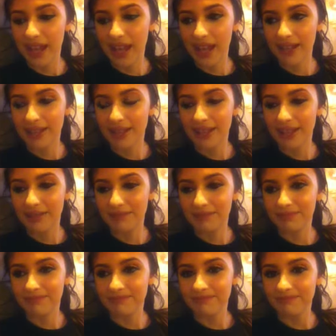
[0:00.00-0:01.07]
And
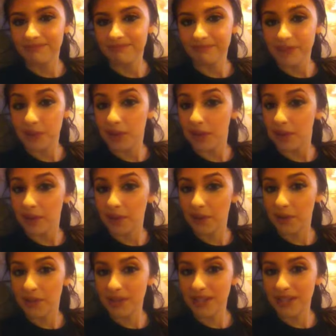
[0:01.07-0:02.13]
so here it
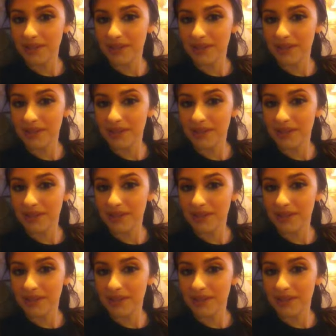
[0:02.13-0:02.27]
goes